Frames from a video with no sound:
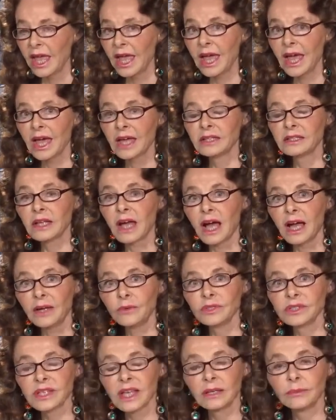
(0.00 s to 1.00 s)
And
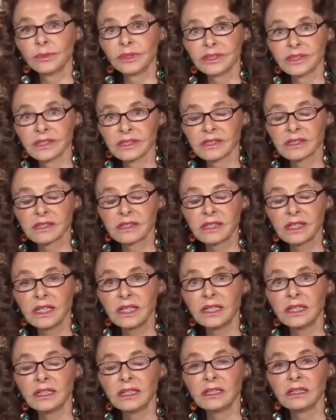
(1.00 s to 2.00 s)
I was able to
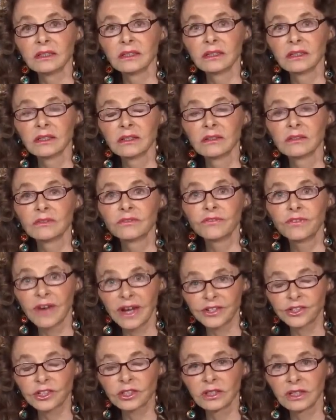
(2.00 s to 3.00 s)
see
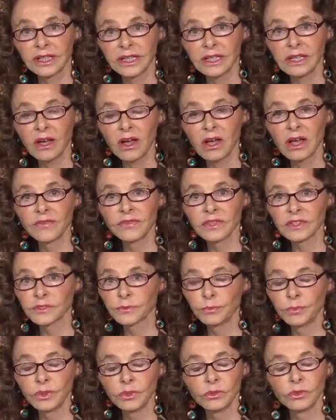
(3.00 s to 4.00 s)
freshly on
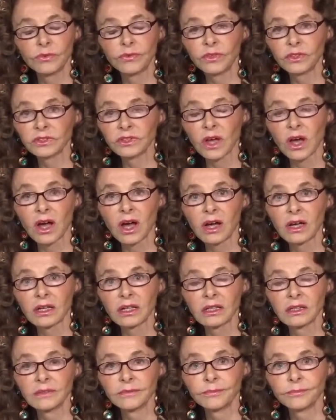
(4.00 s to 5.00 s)
this beautiful
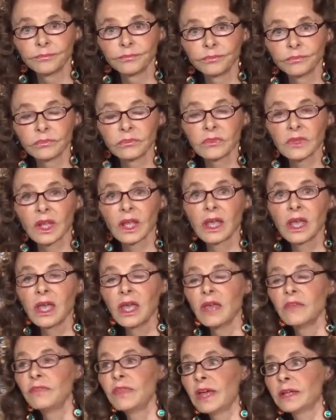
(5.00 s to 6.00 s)
dog
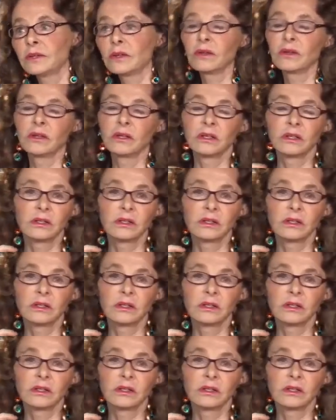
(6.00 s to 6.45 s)
that